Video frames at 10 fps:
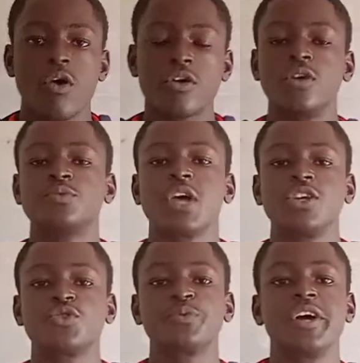Welcome to our
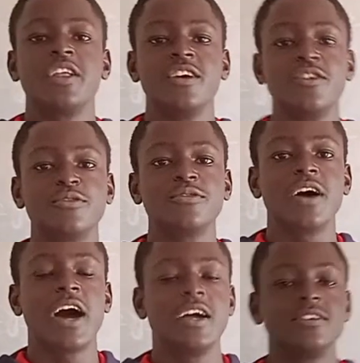YouTube channel,
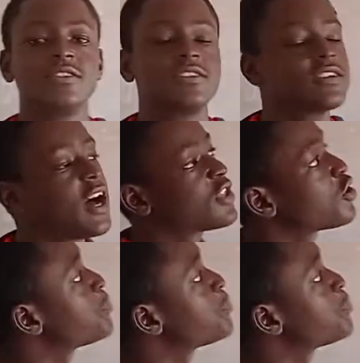and our